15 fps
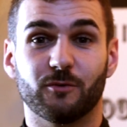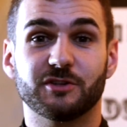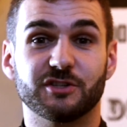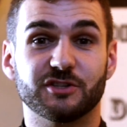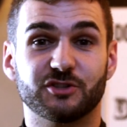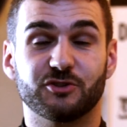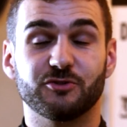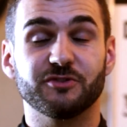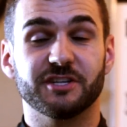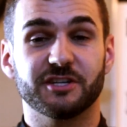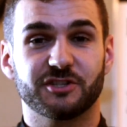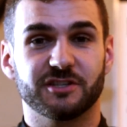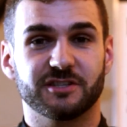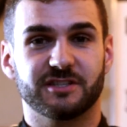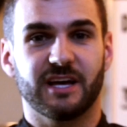which is 2
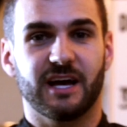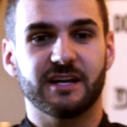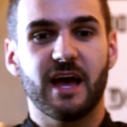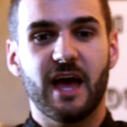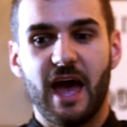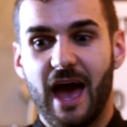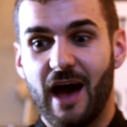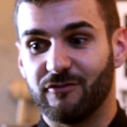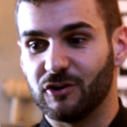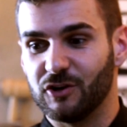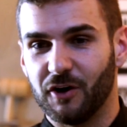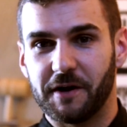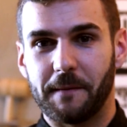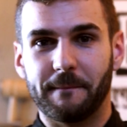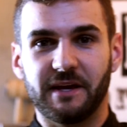dishes that have a
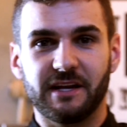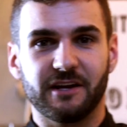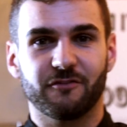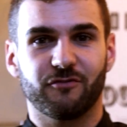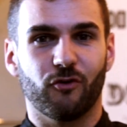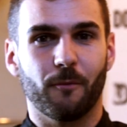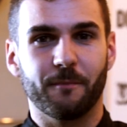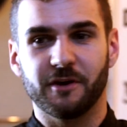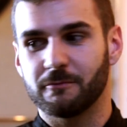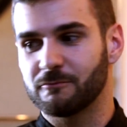lot of meaning for me.